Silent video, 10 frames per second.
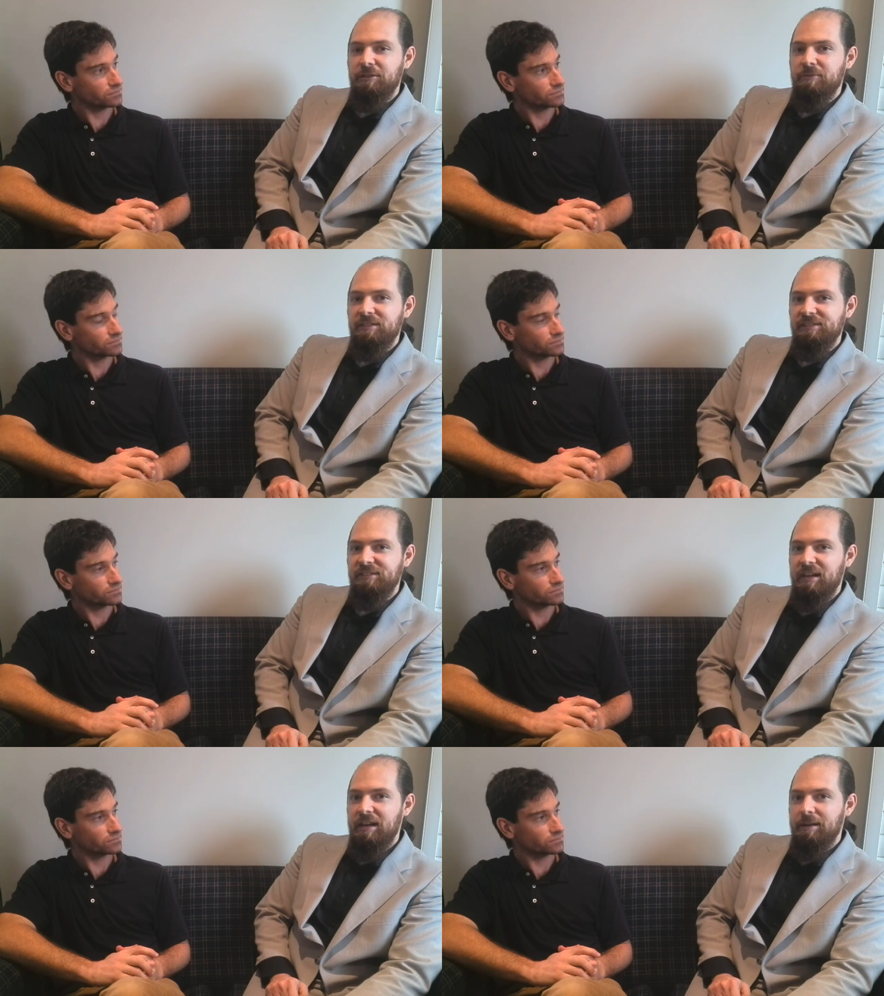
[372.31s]
Speaker 1: there
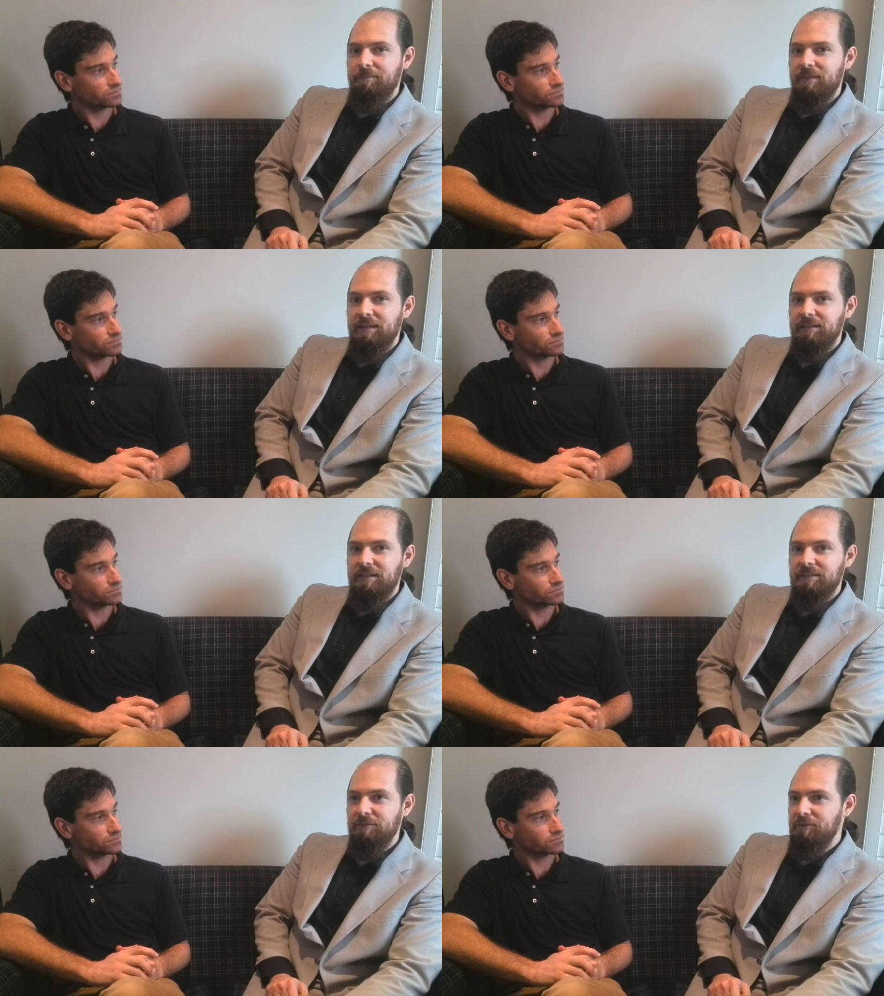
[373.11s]
is um,
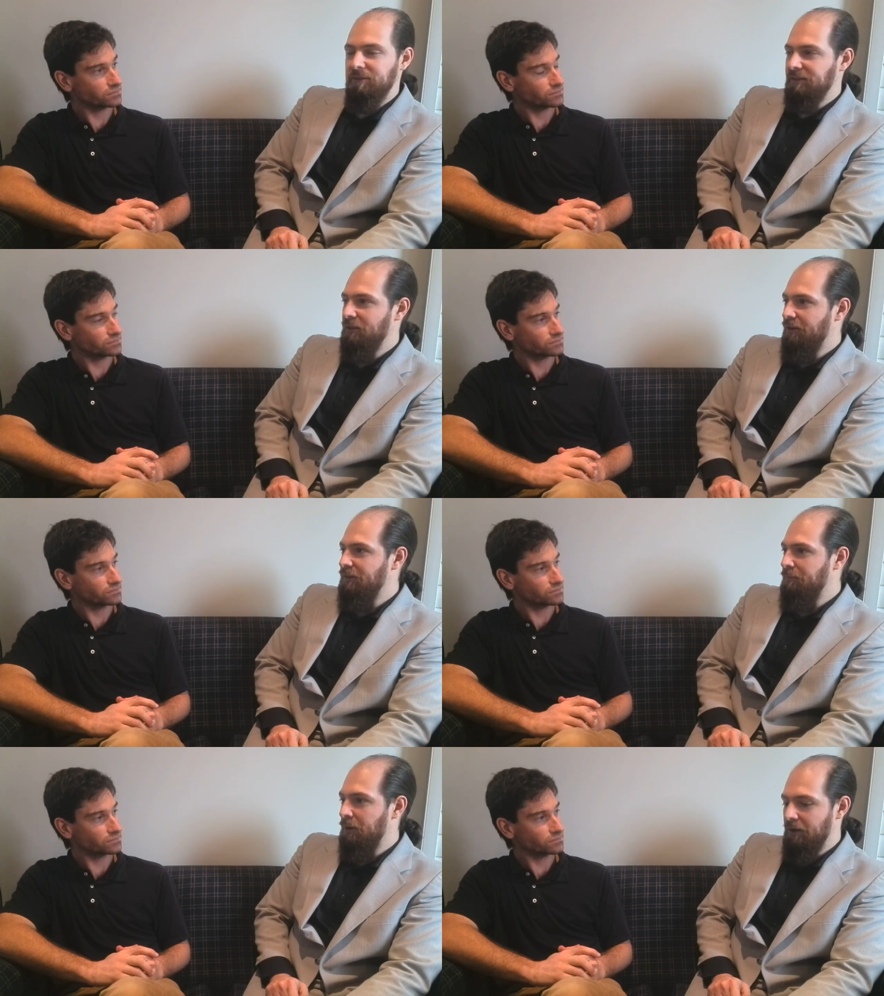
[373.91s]
a, a, different
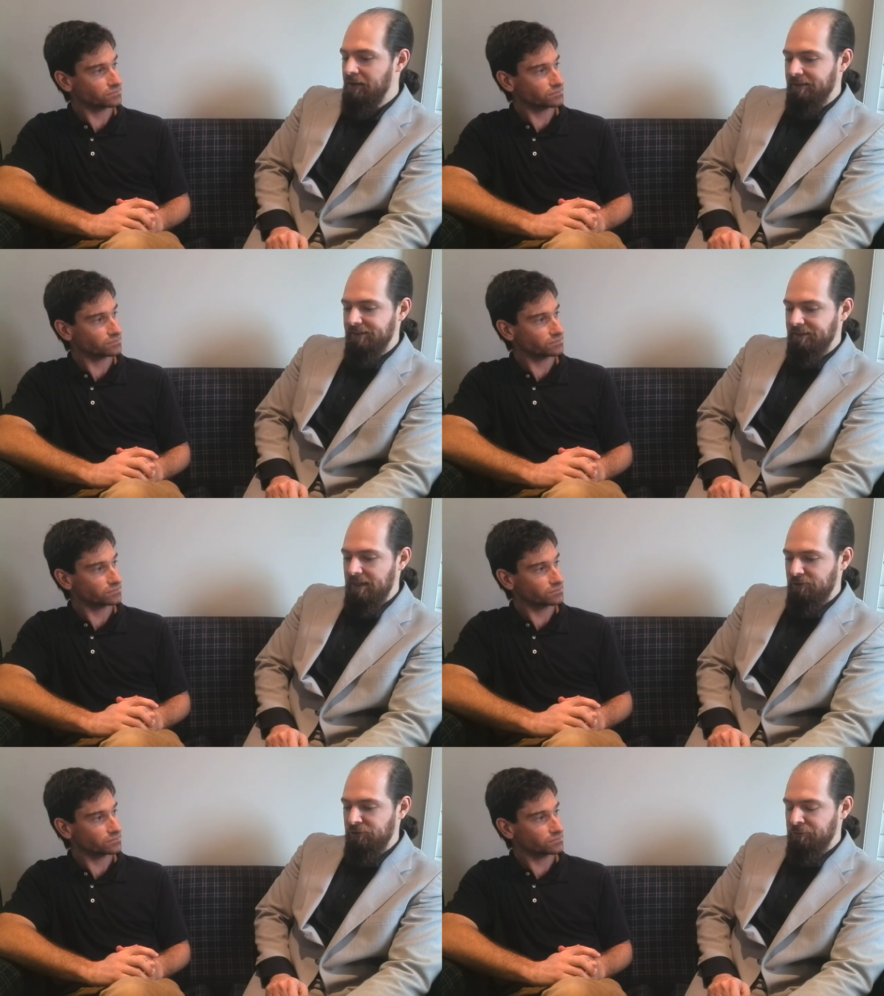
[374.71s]
kind of bias
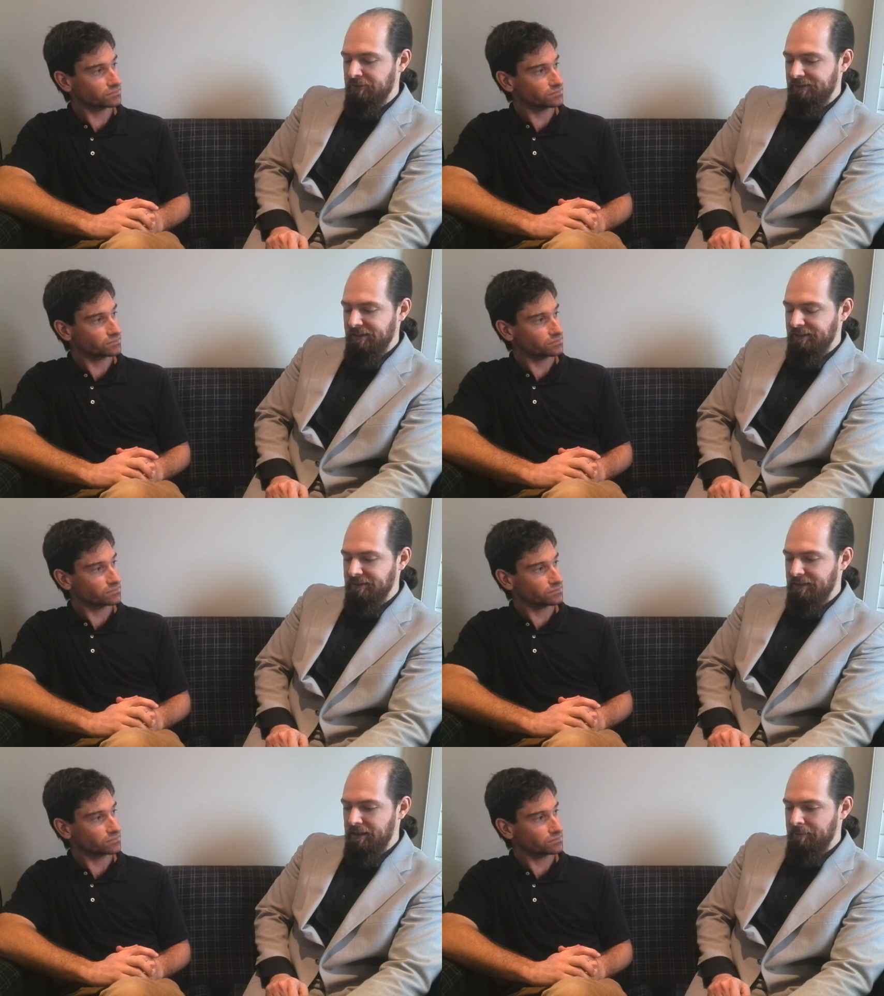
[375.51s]
attached to it,
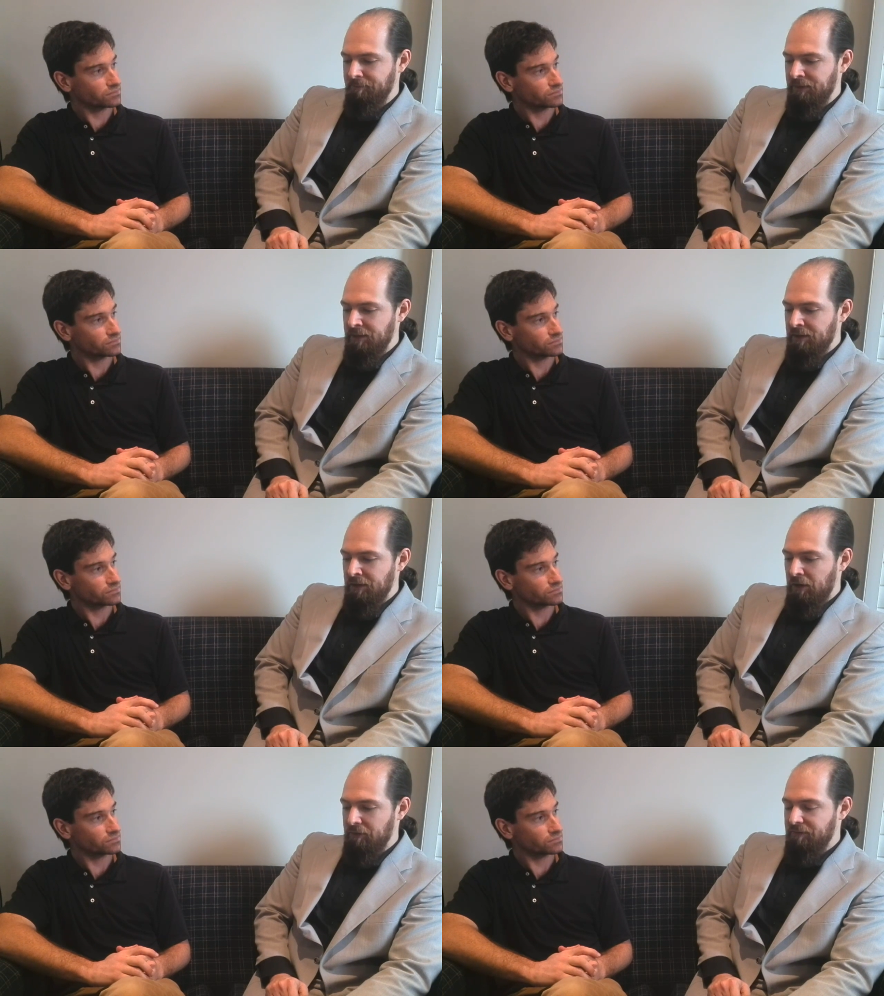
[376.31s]
and um,
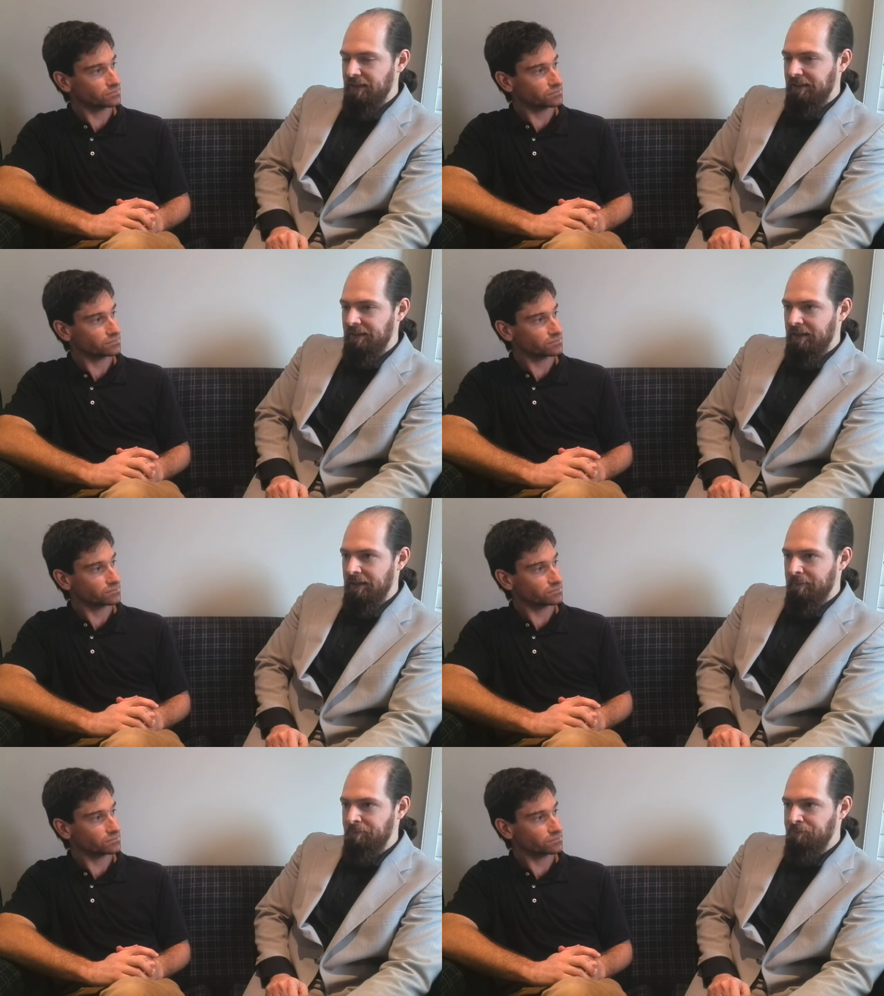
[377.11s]
I think
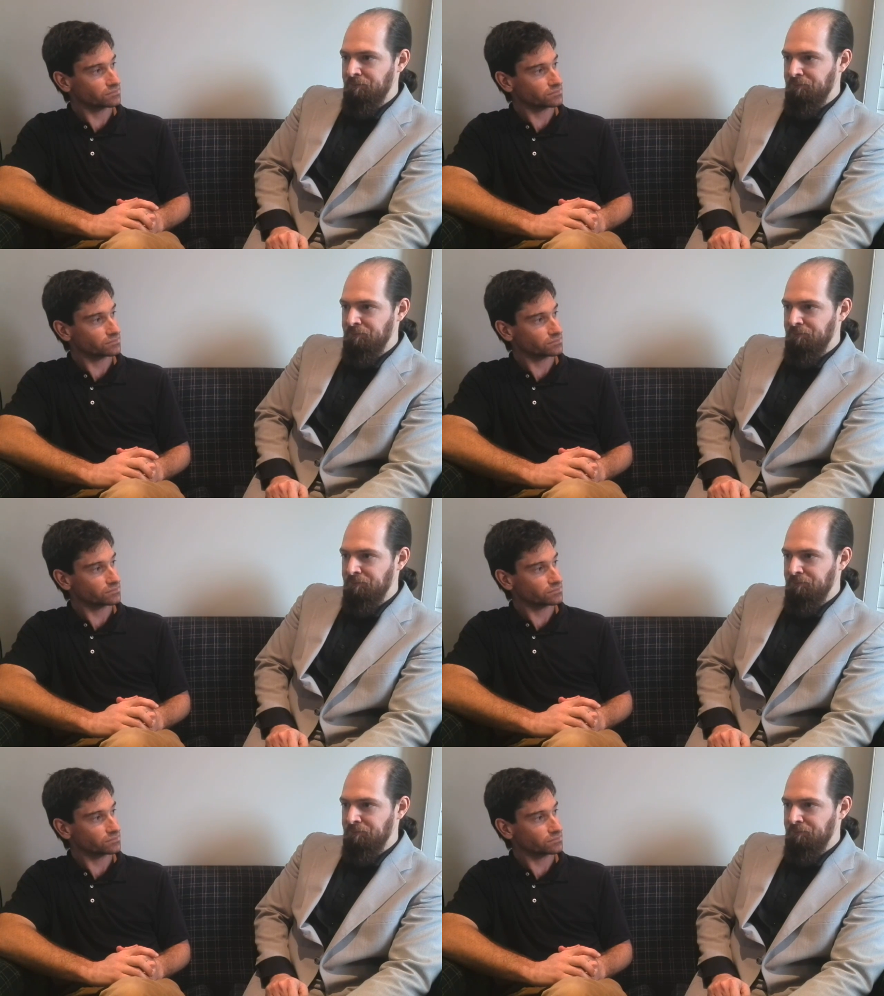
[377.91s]
um,